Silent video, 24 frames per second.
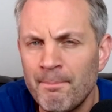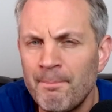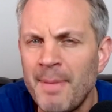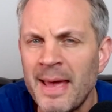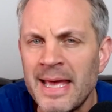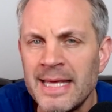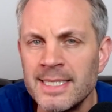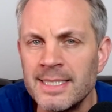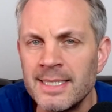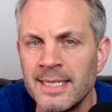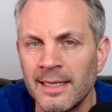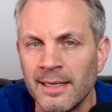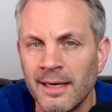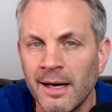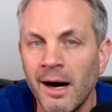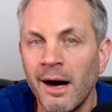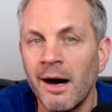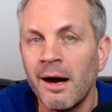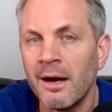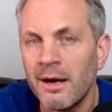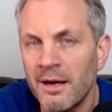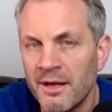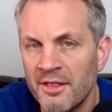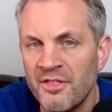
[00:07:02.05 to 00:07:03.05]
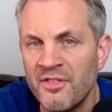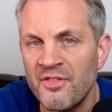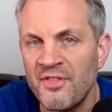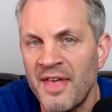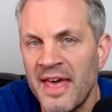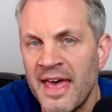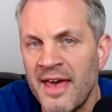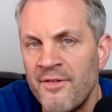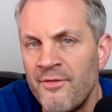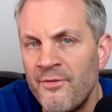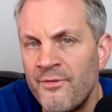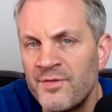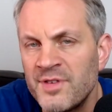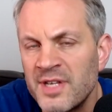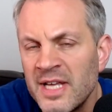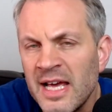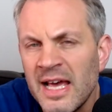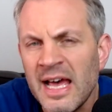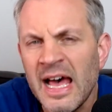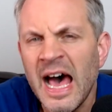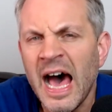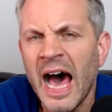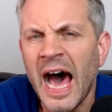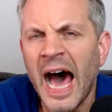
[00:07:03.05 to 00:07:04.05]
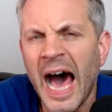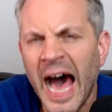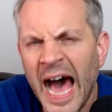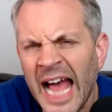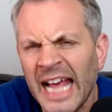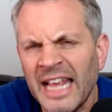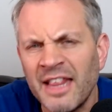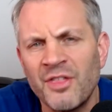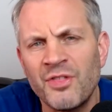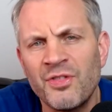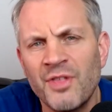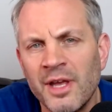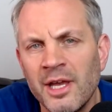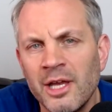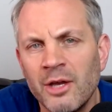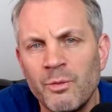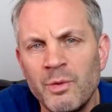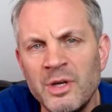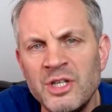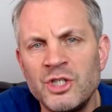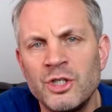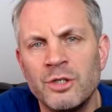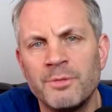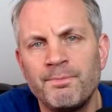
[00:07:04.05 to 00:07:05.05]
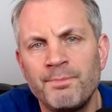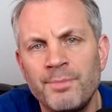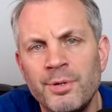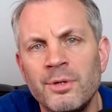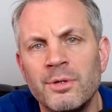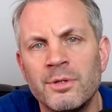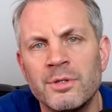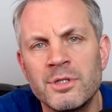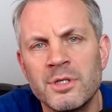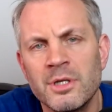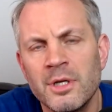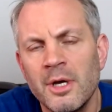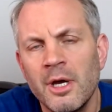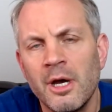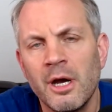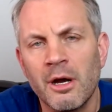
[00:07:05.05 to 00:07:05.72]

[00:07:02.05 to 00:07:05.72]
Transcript: basic art theft, I think we should put